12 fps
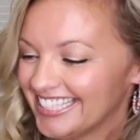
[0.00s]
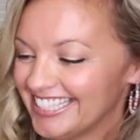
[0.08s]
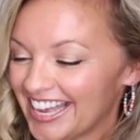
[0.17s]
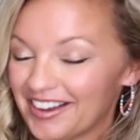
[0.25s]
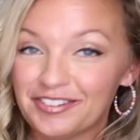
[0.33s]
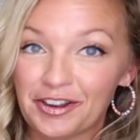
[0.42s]

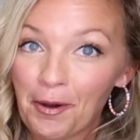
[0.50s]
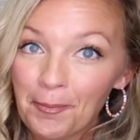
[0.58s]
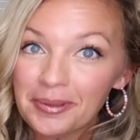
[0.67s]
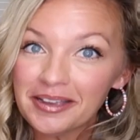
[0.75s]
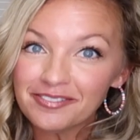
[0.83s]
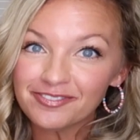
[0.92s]
So
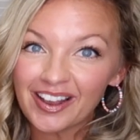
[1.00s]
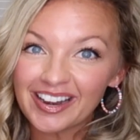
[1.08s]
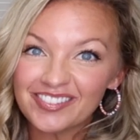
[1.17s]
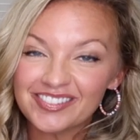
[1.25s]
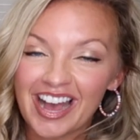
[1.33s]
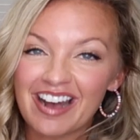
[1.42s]
don't be afraid
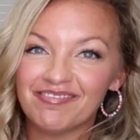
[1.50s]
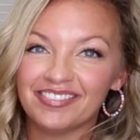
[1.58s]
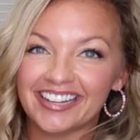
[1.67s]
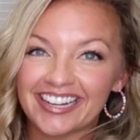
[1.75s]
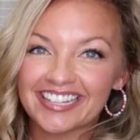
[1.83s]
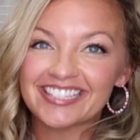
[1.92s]
of
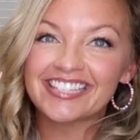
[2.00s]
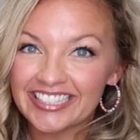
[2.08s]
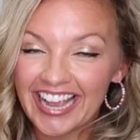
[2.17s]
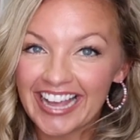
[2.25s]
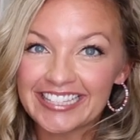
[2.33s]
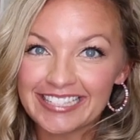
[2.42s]
tumblers.
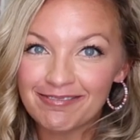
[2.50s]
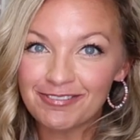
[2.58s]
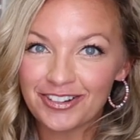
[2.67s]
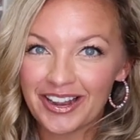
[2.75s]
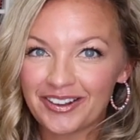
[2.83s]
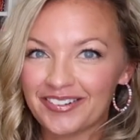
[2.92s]
Get some
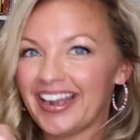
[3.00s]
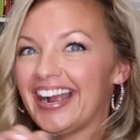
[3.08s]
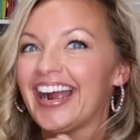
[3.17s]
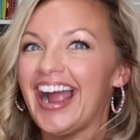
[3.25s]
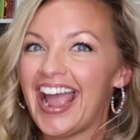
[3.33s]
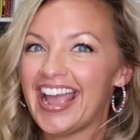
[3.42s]

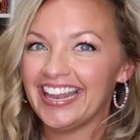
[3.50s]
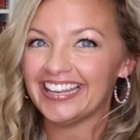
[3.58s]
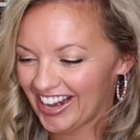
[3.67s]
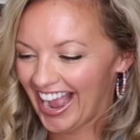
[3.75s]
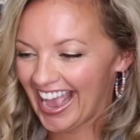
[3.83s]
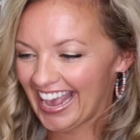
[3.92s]
drinkware and
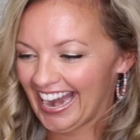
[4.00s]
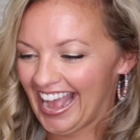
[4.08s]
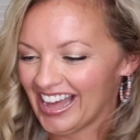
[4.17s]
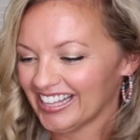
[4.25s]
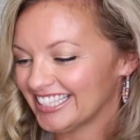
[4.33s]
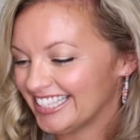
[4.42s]
try it
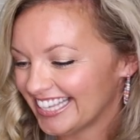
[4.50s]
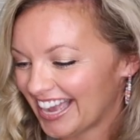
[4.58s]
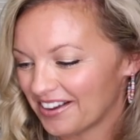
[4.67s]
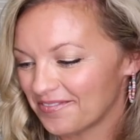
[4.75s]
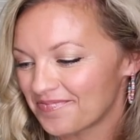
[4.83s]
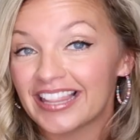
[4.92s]
out.
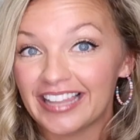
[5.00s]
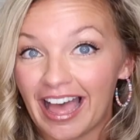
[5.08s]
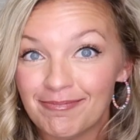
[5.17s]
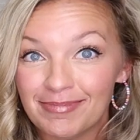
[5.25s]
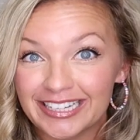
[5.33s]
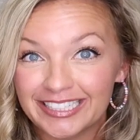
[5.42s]
So
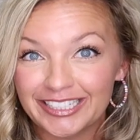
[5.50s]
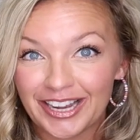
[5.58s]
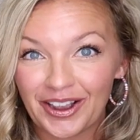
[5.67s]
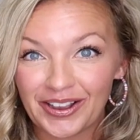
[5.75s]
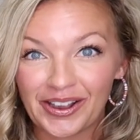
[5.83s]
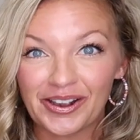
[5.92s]
let me
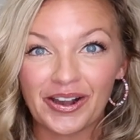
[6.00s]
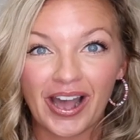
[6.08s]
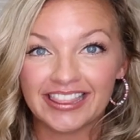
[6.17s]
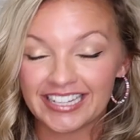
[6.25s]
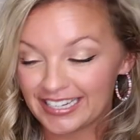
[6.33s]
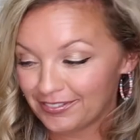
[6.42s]
show you
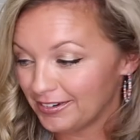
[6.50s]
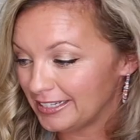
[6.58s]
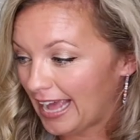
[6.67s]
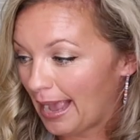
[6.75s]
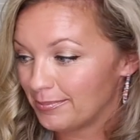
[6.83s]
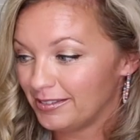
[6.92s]
the
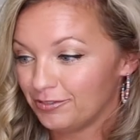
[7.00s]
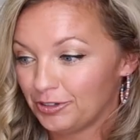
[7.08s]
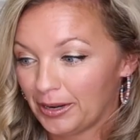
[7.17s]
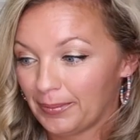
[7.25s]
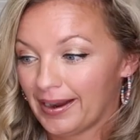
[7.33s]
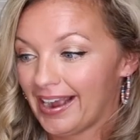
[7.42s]
different types of
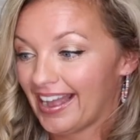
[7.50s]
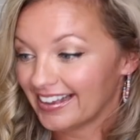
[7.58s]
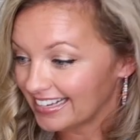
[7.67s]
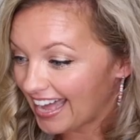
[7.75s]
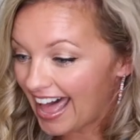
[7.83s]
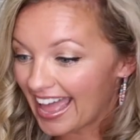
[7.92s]
drinkware
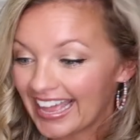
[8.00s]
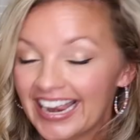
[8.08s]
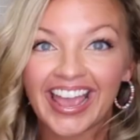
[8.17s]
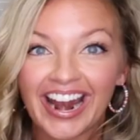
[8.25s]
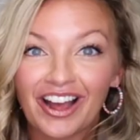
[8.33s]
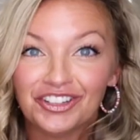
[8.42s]
I got
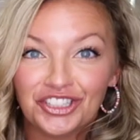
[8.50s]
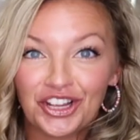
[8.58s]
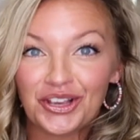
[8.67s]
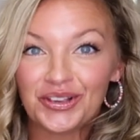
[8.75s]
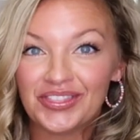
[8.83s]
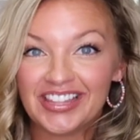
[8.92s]
and I'll show
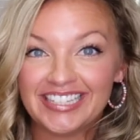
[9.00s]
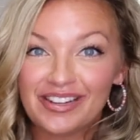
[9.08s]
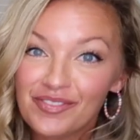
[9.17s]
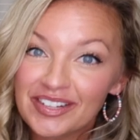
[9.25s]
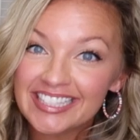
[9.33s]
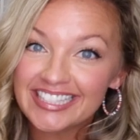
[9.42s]
you the
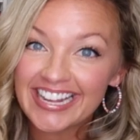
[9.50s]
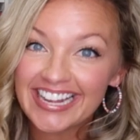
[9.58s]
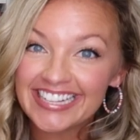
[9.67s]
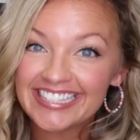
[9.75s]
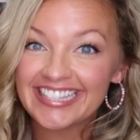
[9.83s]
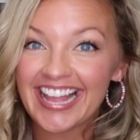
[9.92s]

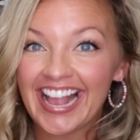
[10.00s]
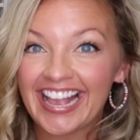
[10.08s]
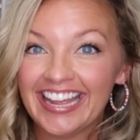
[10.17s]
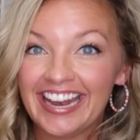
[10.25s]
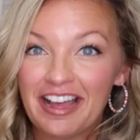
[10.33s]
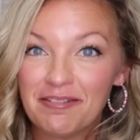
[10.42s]
differences
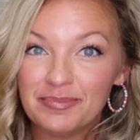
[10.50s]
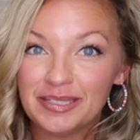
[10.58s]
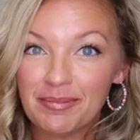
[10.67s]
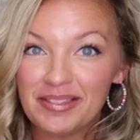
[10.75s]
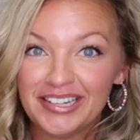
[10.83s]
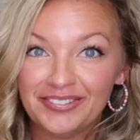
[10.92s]
and um,
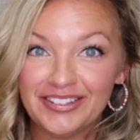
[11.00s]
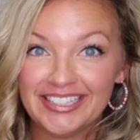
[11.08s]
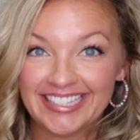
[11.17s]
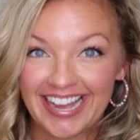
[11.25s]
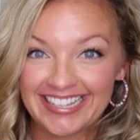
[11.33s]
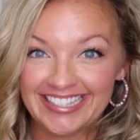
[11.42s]
some of the
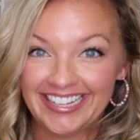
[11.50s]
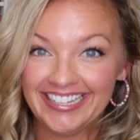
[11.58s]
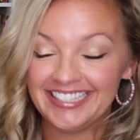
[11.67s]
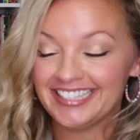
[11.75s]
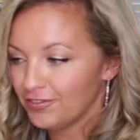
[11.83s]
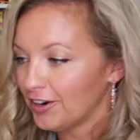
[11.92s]
different sizes.